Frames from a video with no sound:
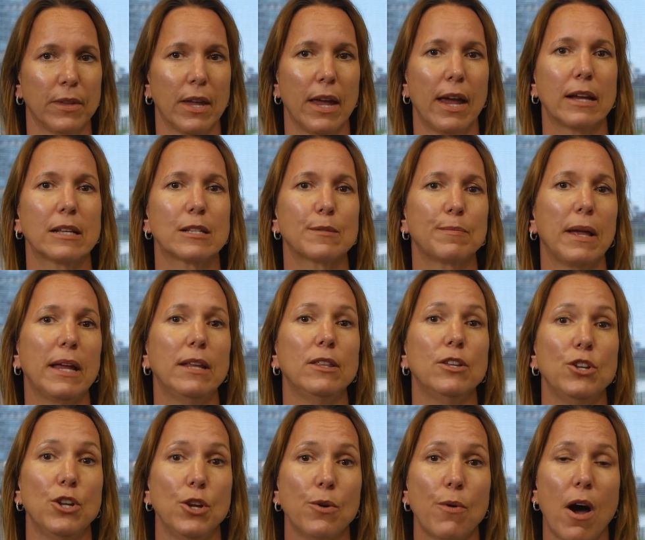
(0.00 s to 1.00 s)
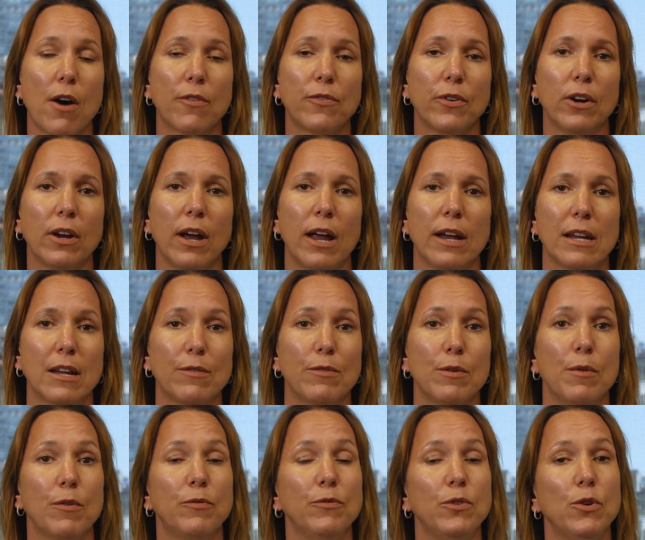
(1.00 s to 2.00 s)
Explain the new offer and give
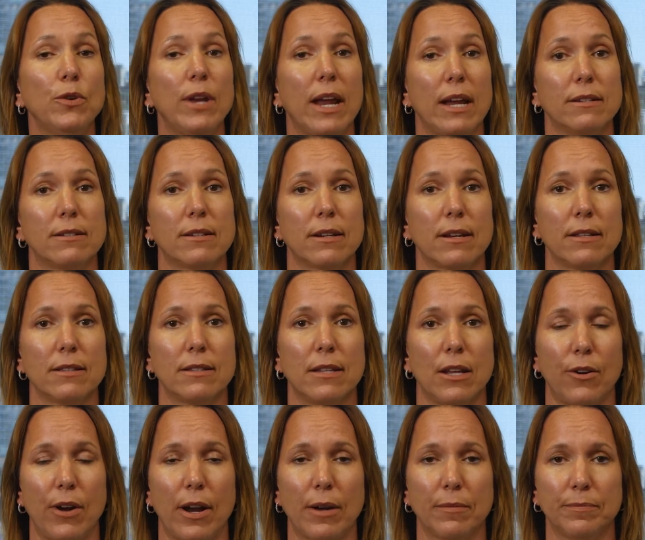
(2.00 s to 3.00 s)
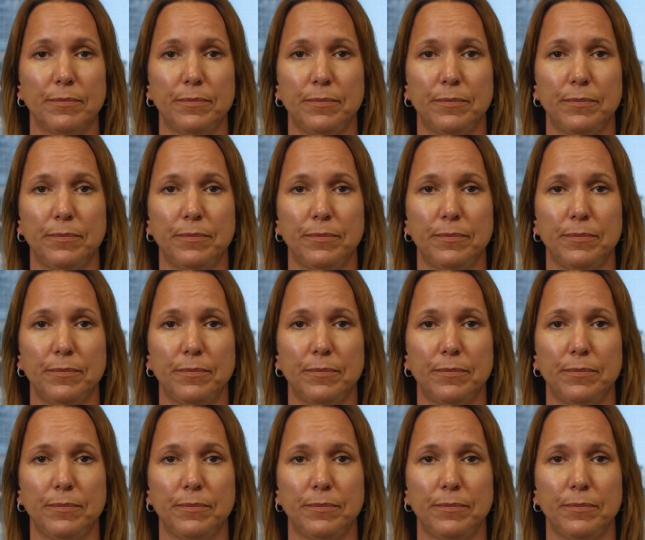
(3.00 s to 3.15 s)
them a few days to consider it.